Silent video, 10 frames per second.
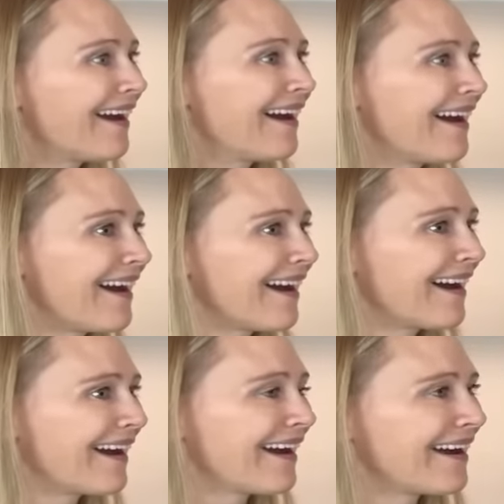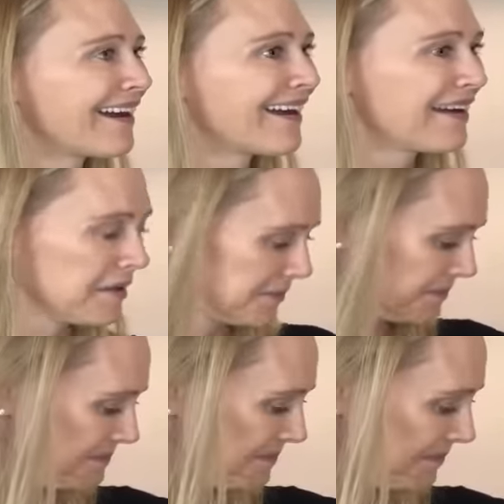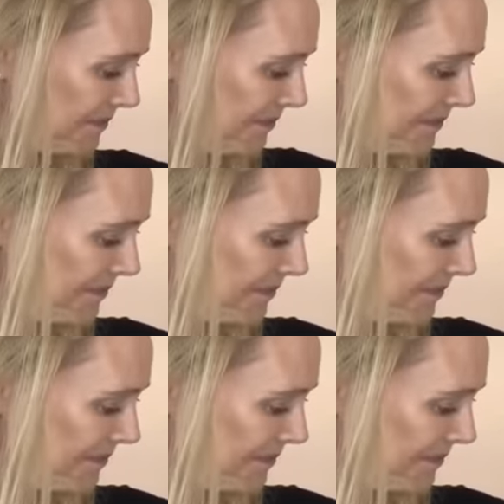(not speaking)